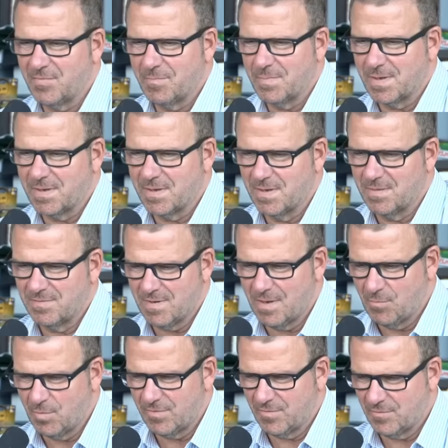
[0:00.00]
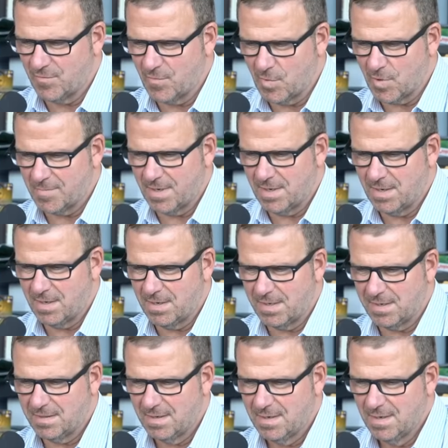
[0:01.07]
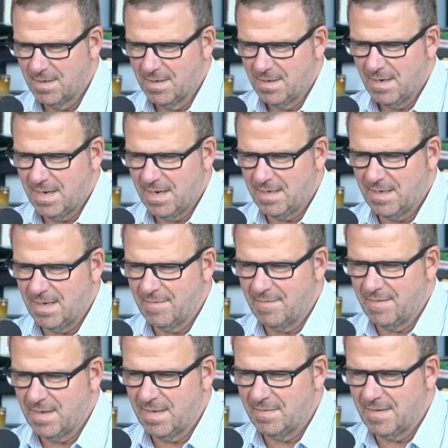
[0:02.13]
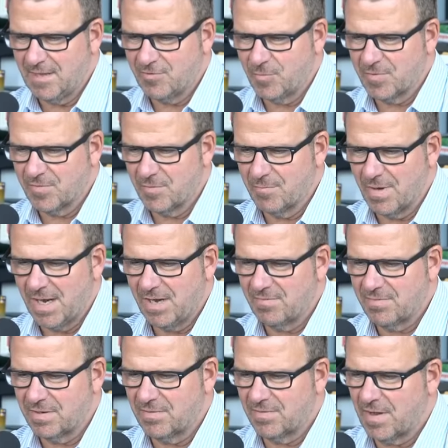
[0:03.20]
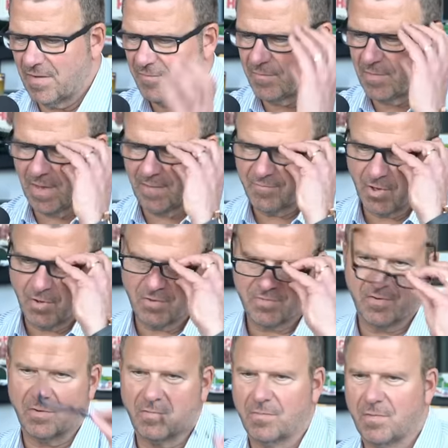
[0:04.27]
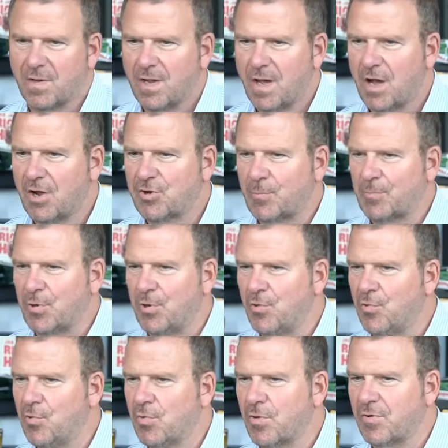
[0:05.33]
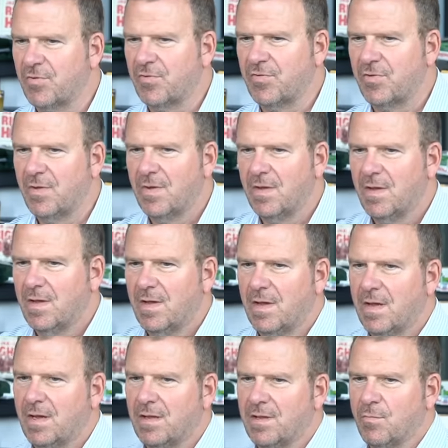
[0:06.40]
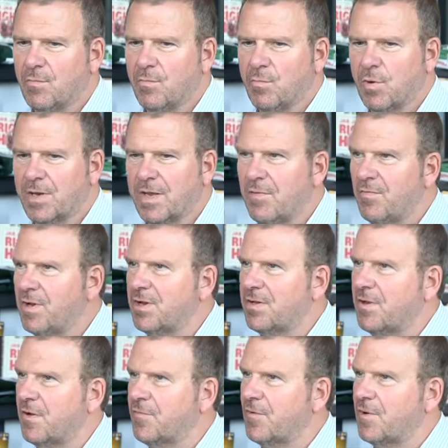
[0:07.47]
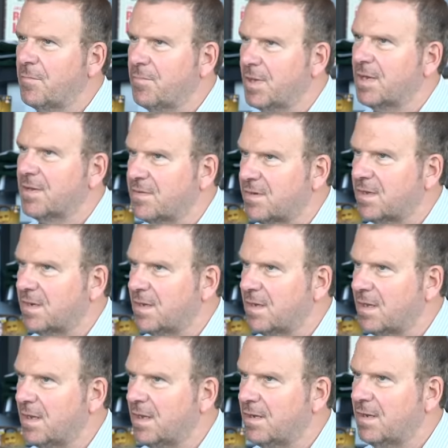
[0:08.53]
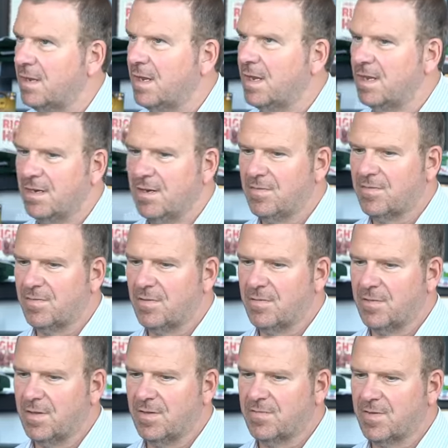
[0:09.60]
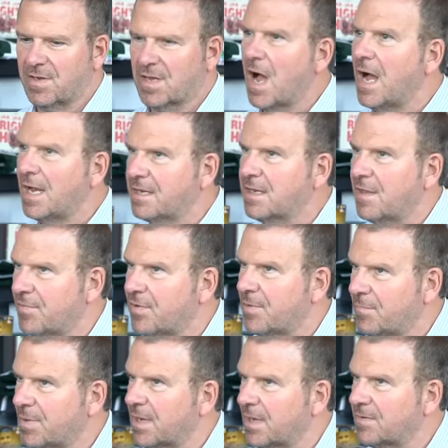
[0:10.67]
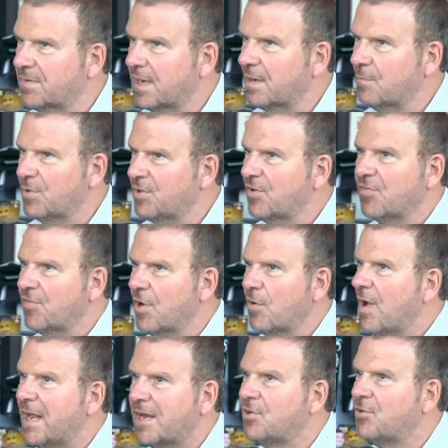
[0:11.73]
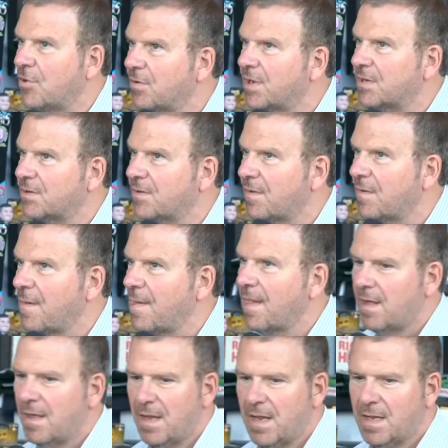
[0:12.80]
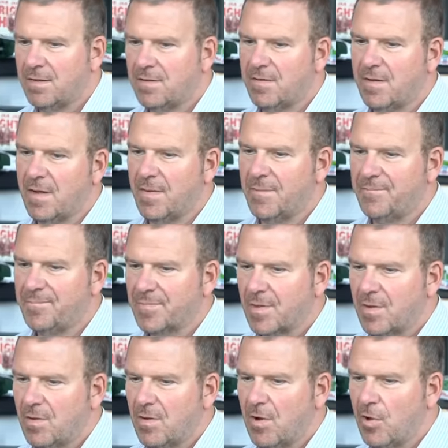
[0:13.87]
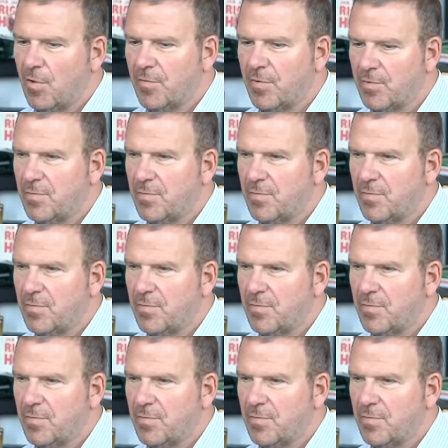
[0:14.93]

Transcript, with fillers: because I wasn't far behind and and and that's what's amazing is I've I've talked to entrepreneurs. Uh, we're given a different ability, and and it's a it's a God given ability, and we yes. just know how to do it. Yes. And uh, knowing the, that